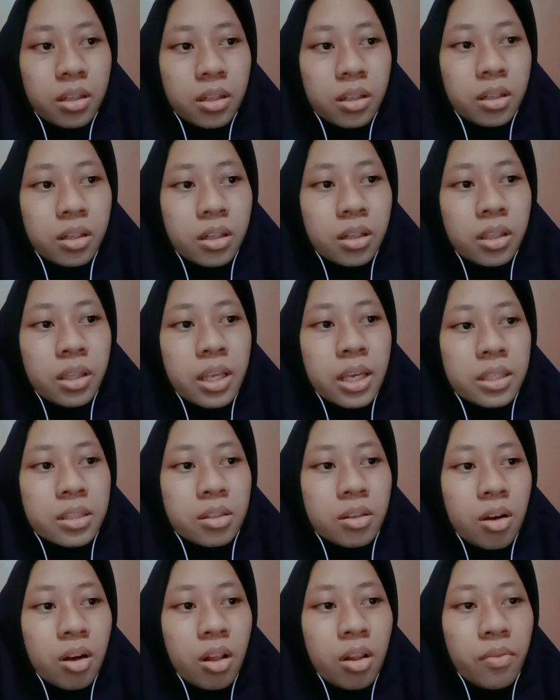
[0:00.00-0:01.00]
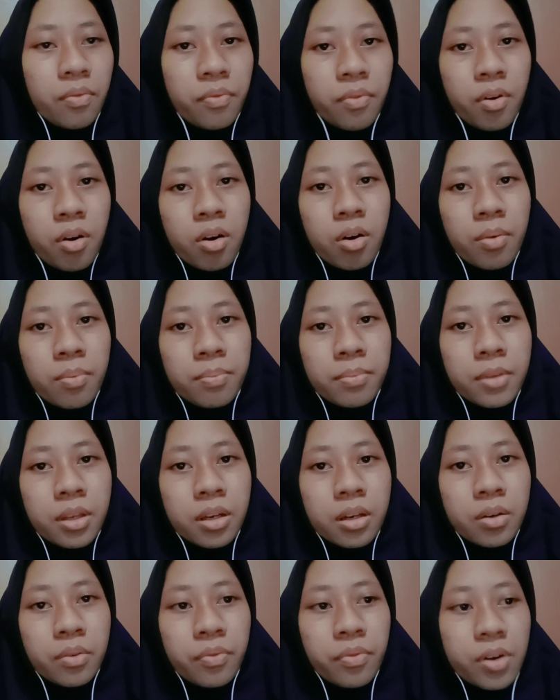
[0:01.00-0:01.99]
That's all from
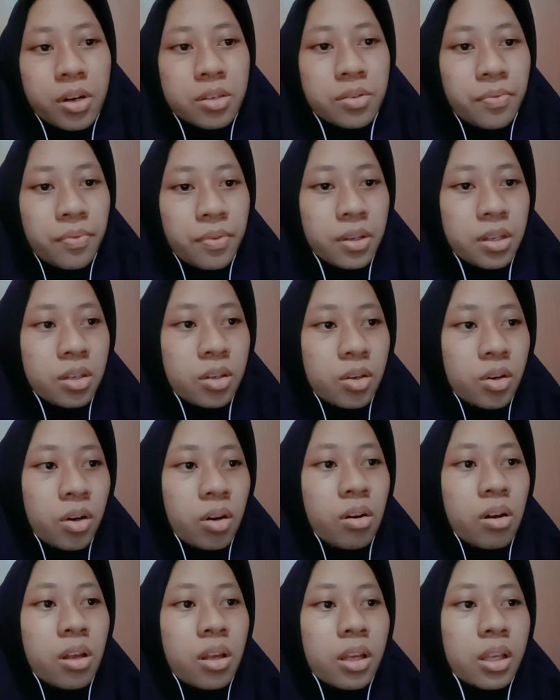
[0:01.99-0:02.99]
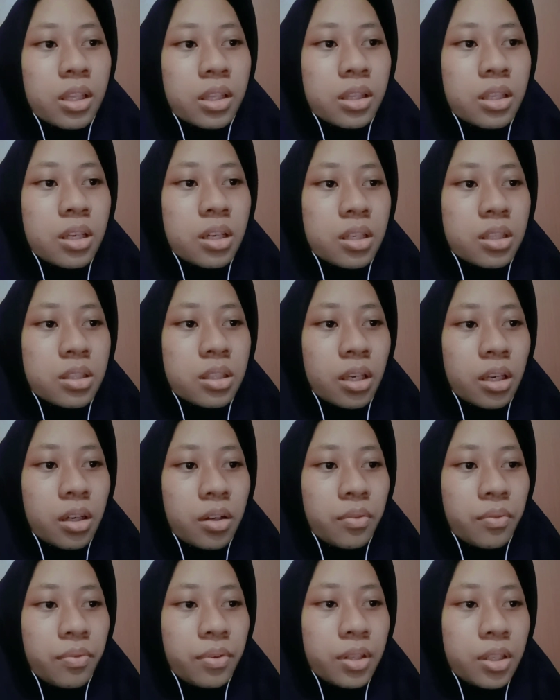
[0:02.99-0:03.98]
the first video. The
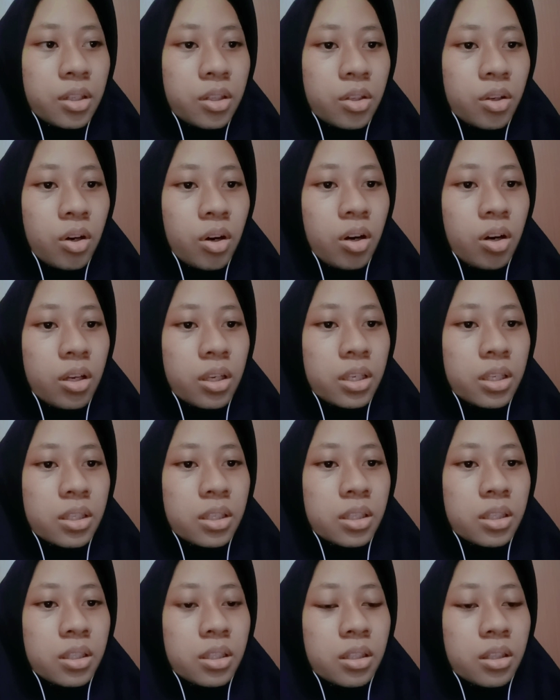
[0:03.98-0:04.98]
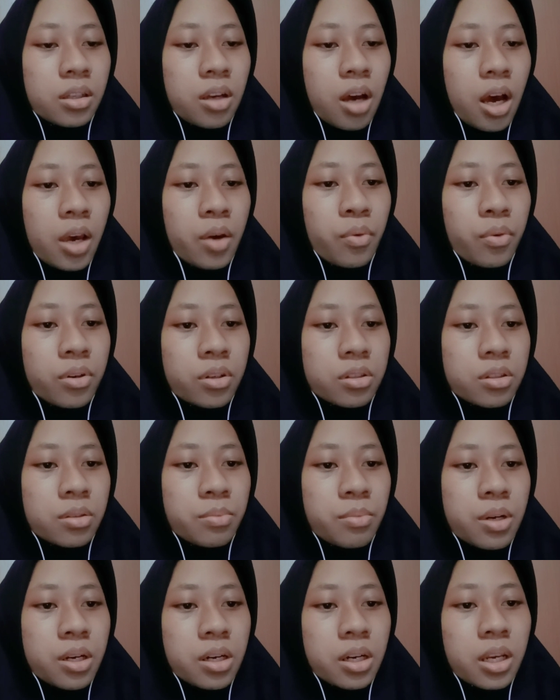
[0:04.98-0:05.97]
second video I wanna
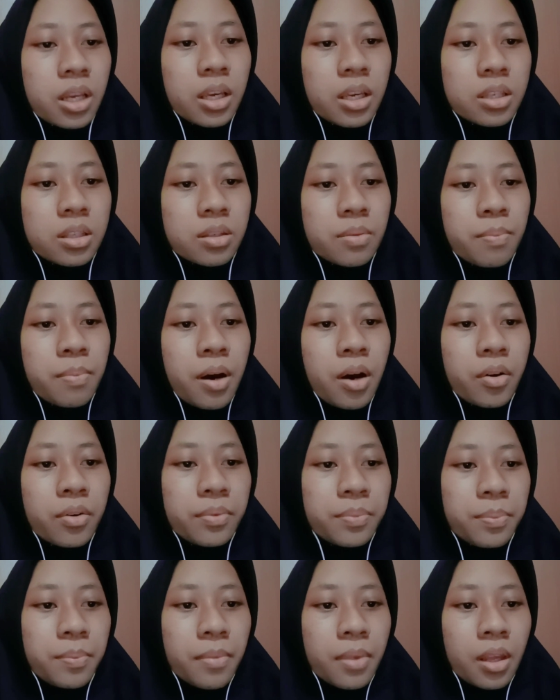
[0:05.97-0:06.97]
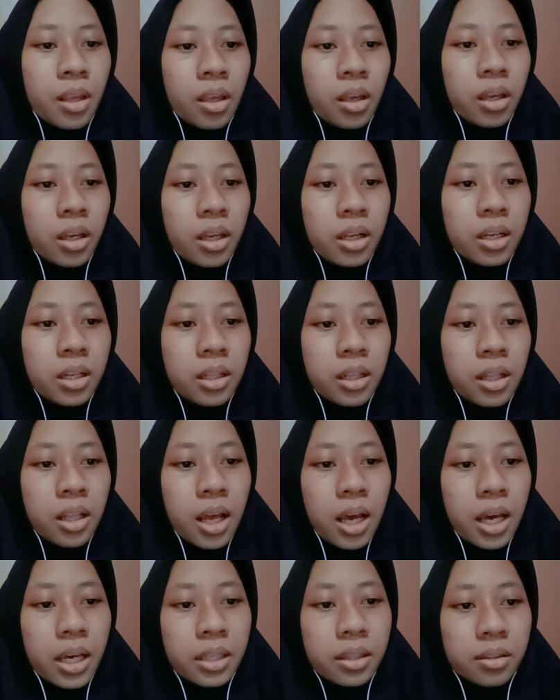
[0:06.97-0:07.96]
summary is about
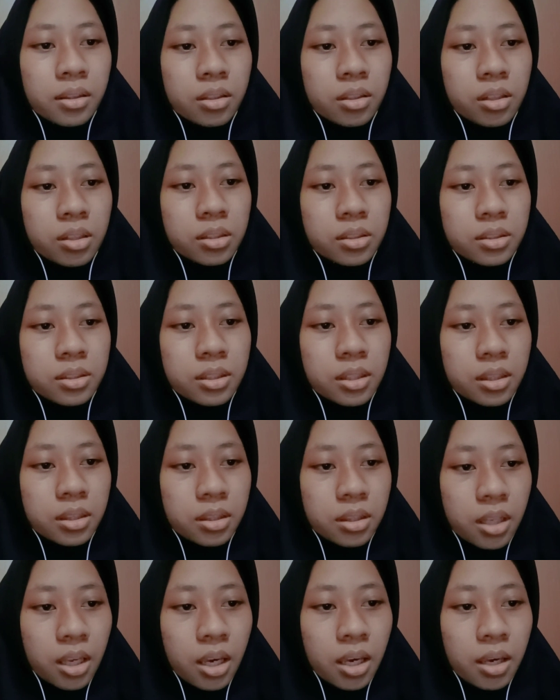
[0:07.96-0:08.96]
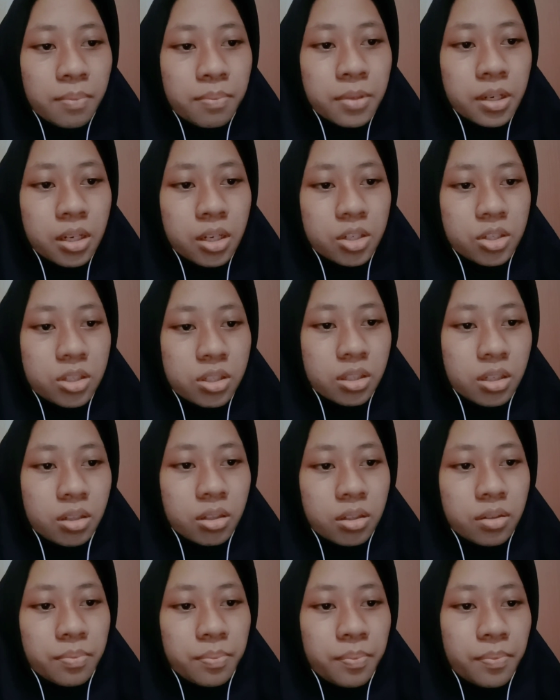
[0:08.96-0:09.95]
analyte
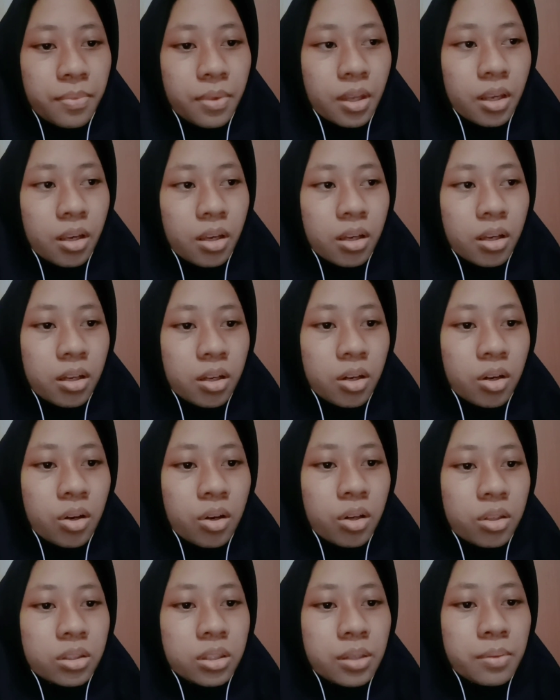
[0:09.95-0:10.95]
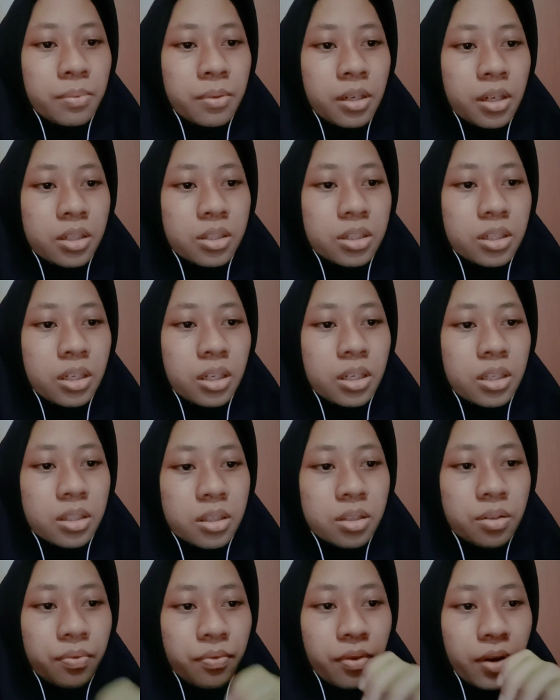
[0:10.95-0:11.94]
contamination. Contamination
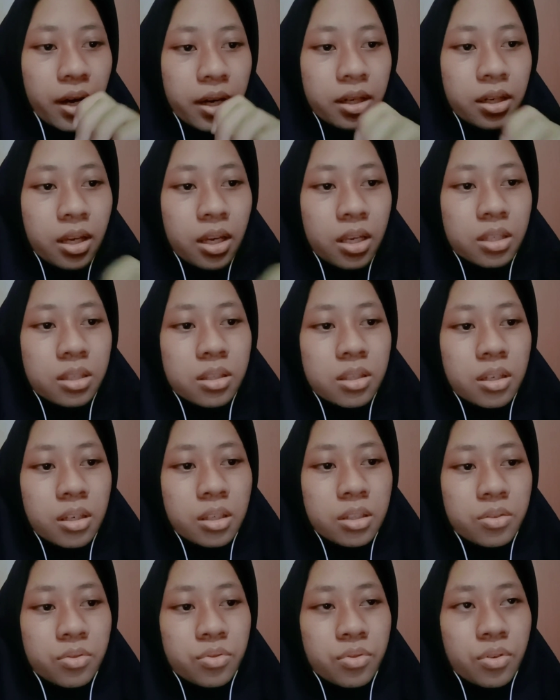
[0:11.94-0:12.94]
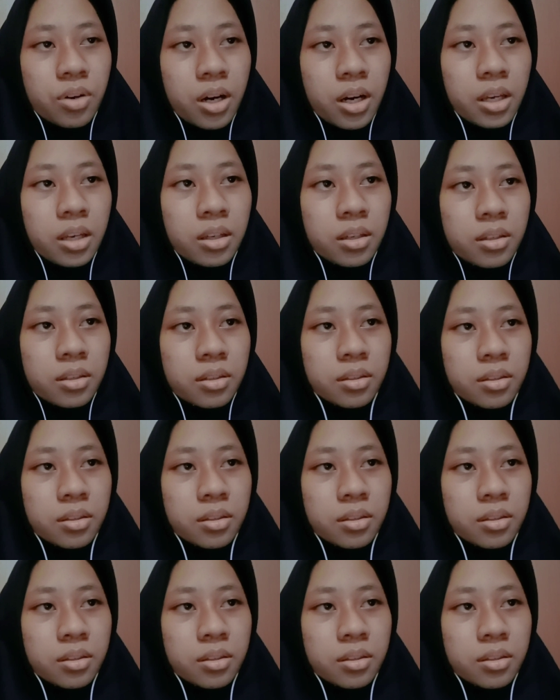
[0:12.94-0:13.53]
is defined as the entry